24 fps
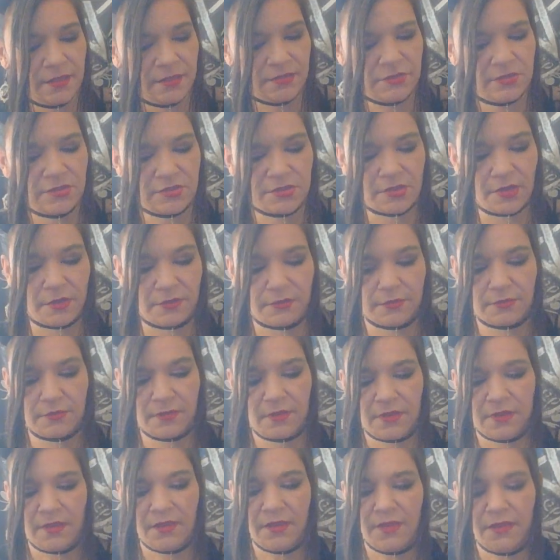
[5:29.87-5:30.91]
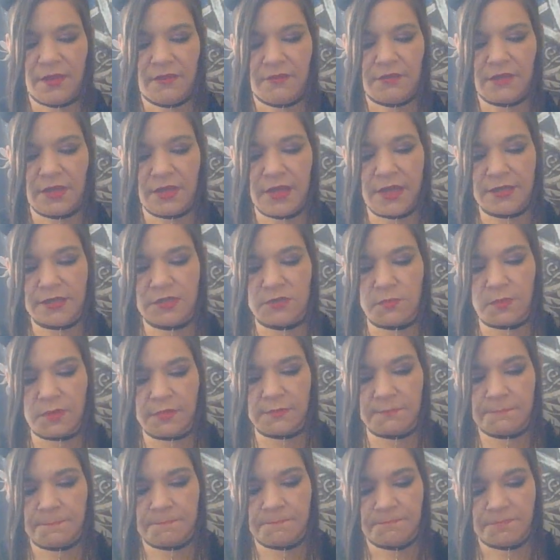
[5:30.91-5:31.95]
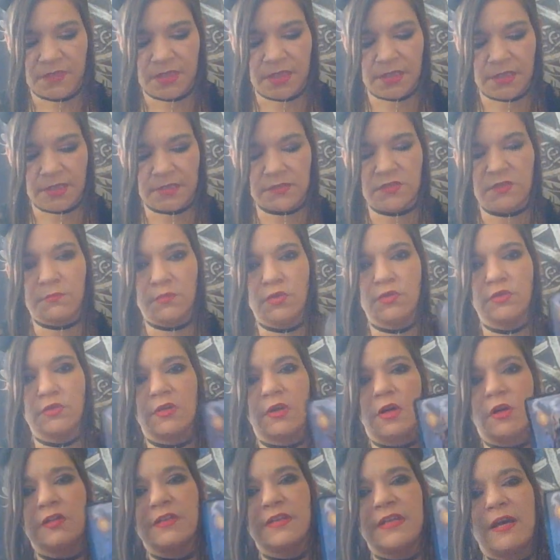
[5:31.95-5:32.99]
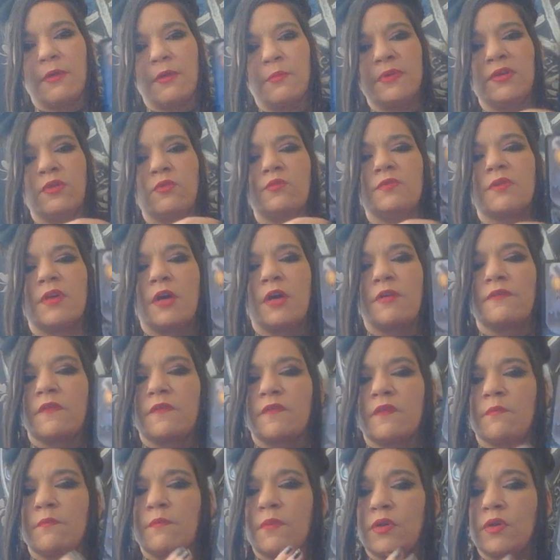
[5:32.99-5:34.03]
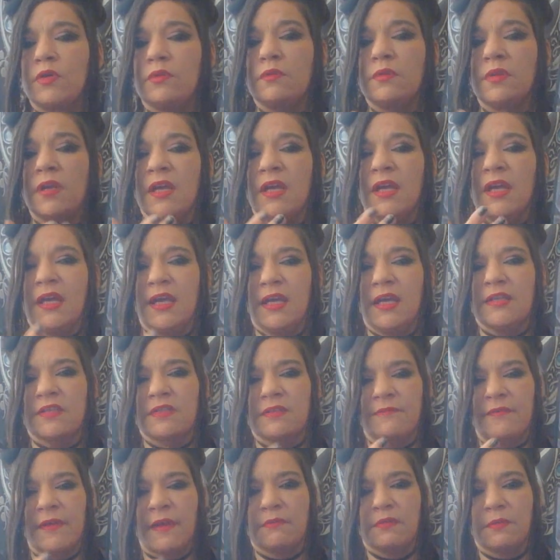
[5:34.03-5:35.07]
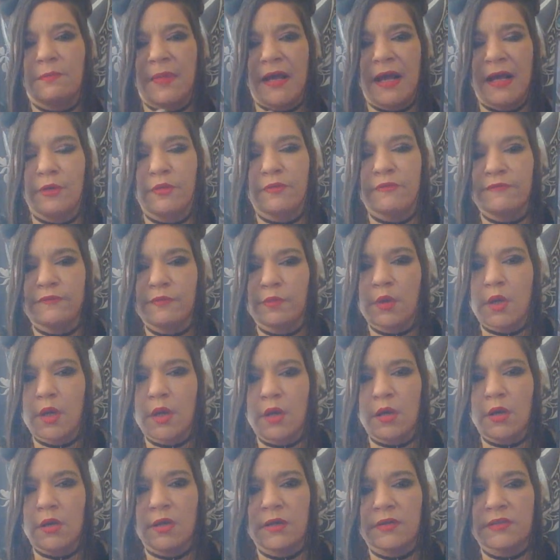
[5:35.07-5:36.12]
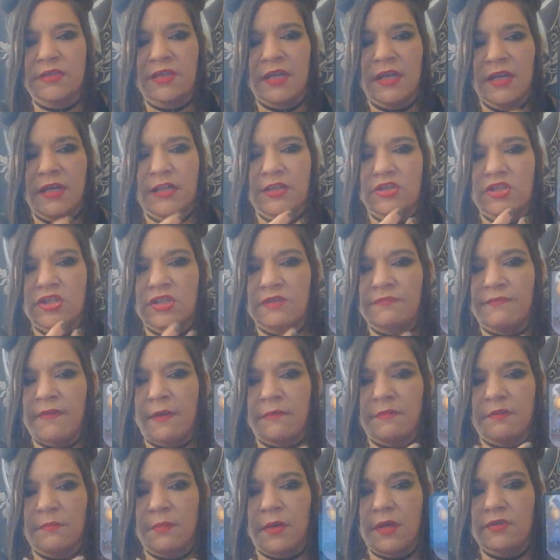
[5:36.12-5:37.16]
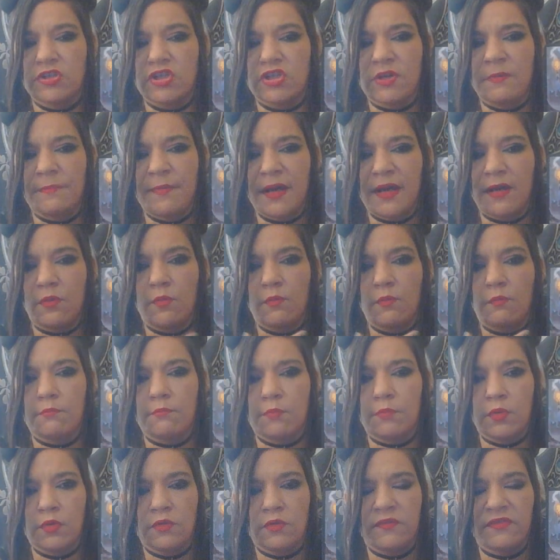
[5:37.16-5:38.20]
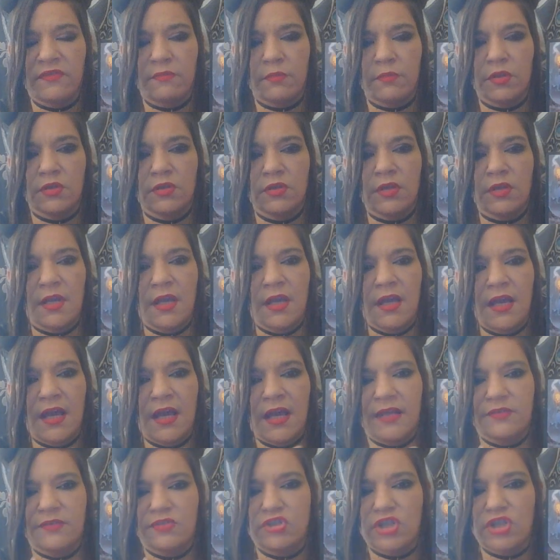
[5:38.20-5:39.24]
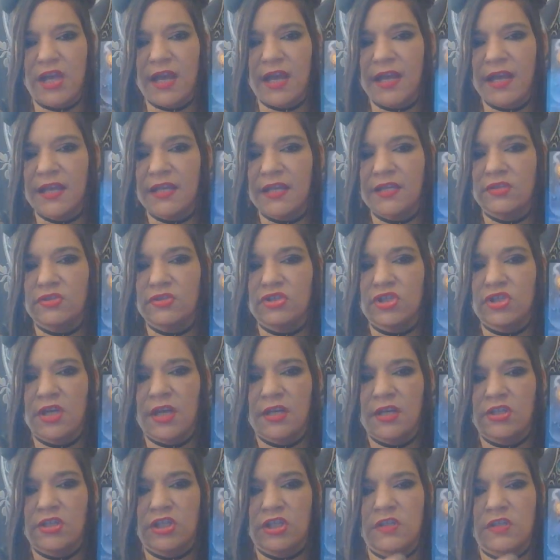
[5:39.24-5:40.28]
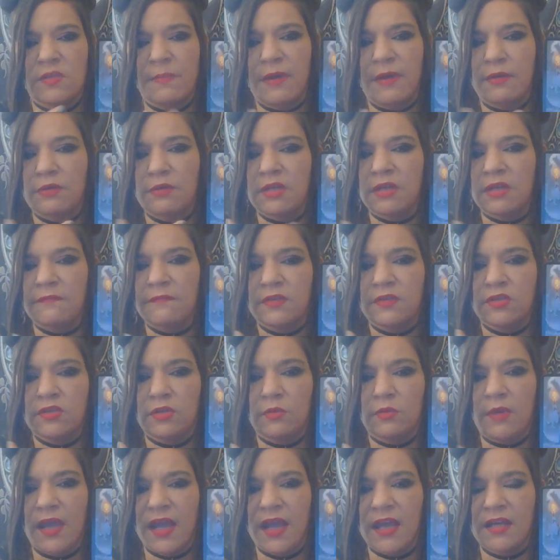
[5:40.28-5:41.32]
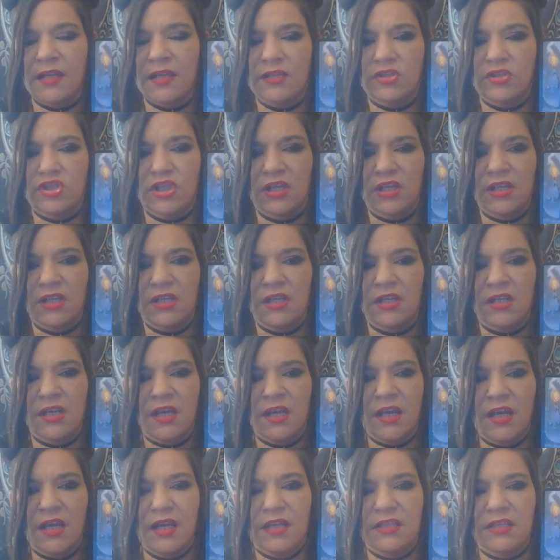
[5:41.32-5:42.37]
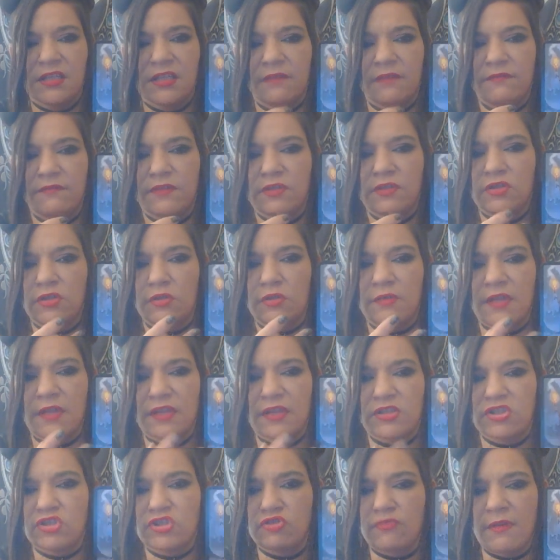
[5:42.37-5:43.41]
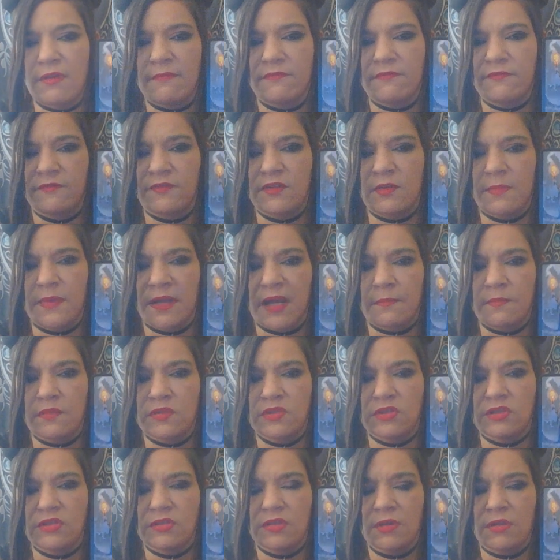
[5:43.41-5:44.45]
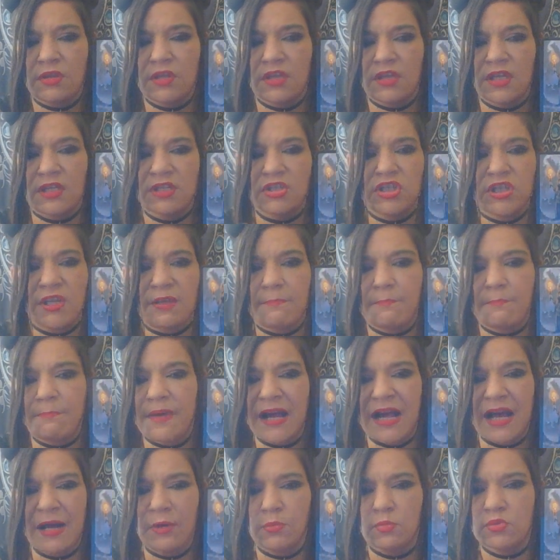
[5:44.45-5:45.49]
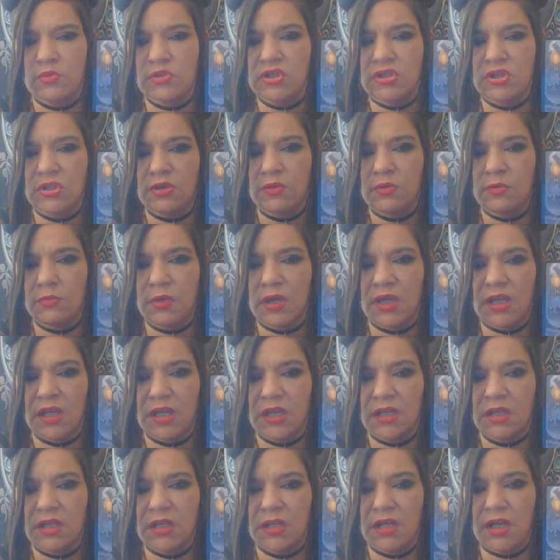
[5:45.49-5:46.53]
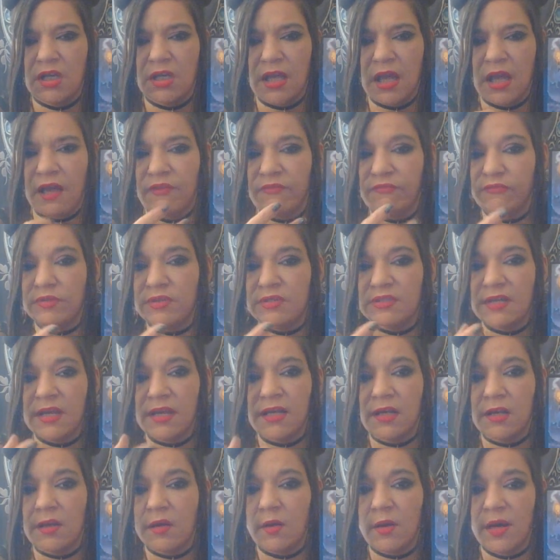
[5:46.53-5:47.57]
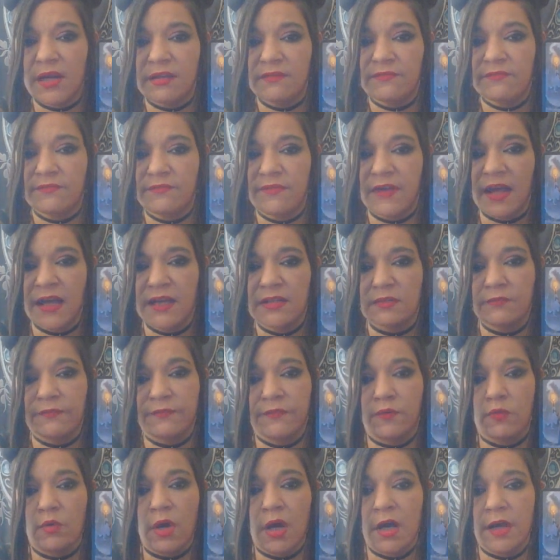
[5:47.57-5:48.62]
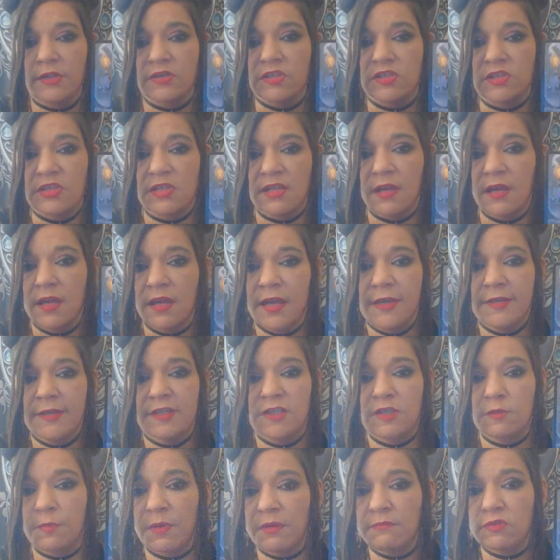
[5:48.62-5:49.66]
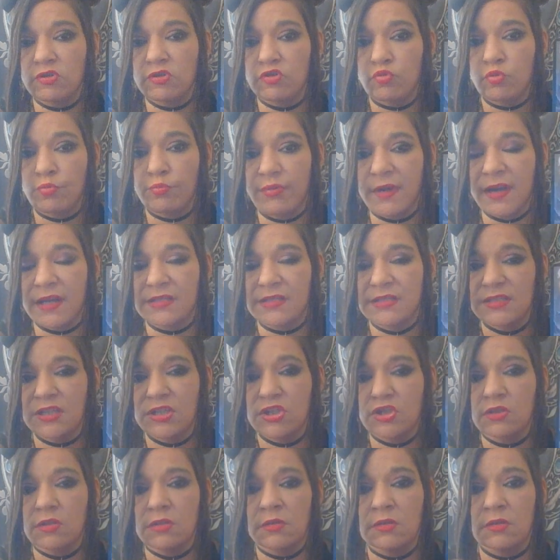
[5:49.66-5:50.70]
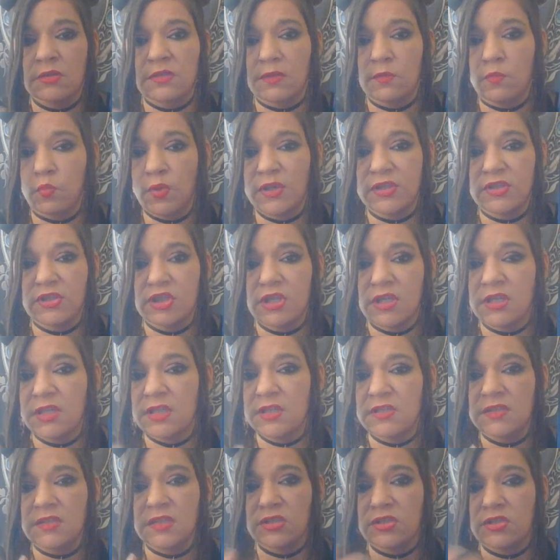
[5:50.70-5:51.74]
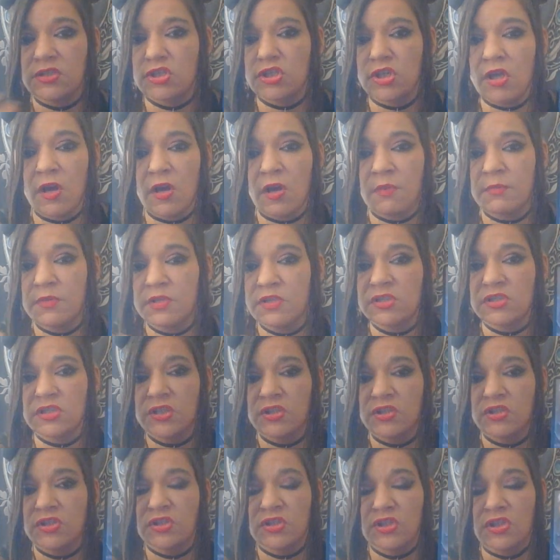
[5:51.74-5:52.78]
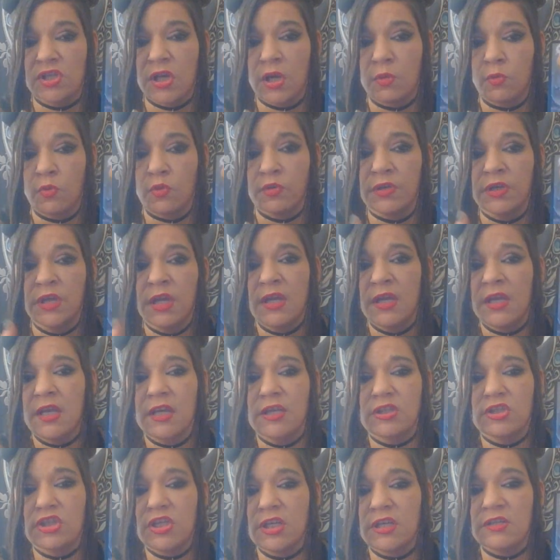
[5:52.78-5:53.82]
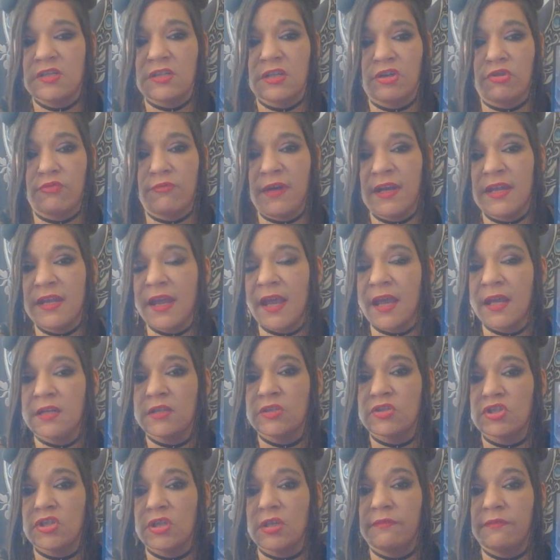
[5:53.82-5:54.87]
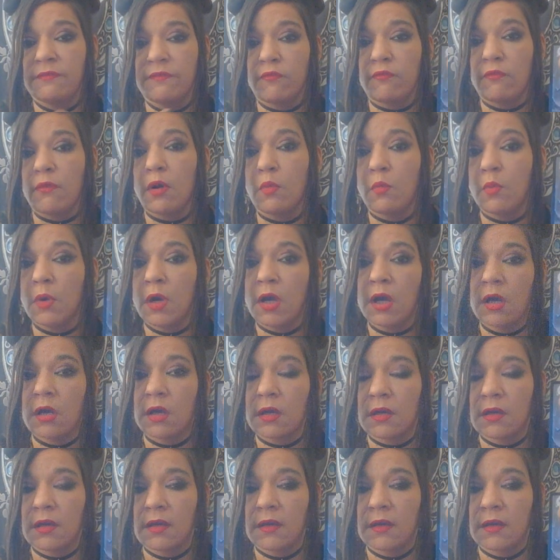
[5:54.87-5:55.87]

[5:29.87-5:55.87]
So the next one is the Moon card. Now, we all know that the Moon is a very powerful card. She's very much about movement and change. She's about giving you energy, giving you that strength to be able to do things. She empowers you in everyday life, and for us spiritual practitioners and witches and shamans and so on, she's a great energy for our work.